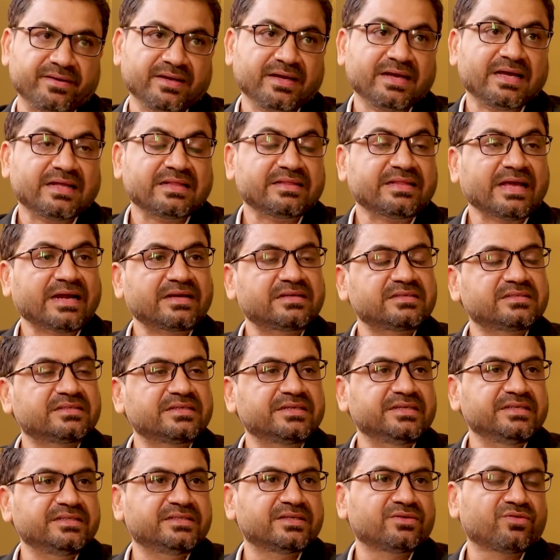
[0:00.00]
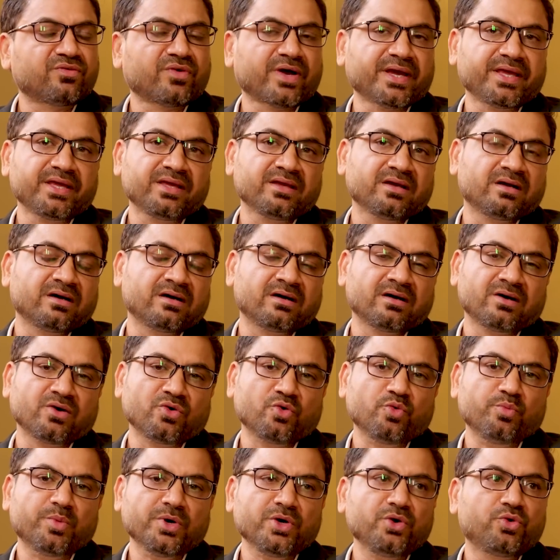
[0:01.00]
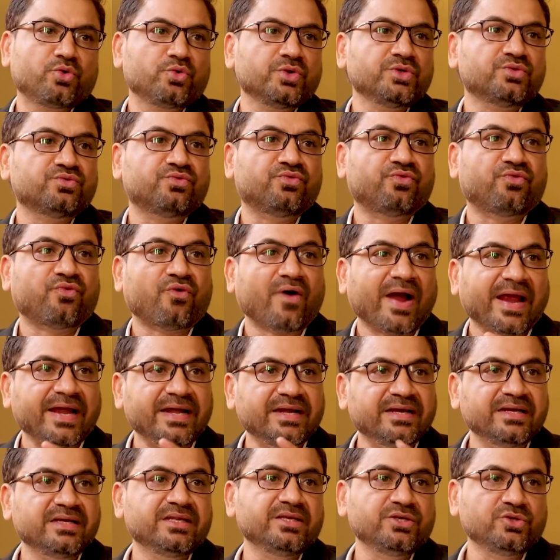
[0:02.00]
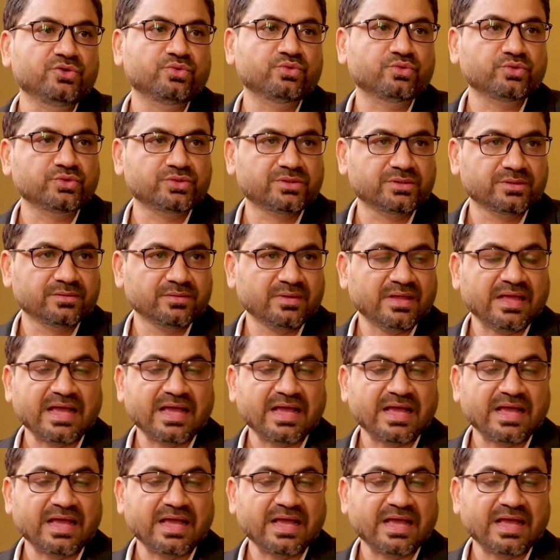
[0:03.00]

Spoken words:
Mm-hmm. That is the reason why Ubuntu is widely used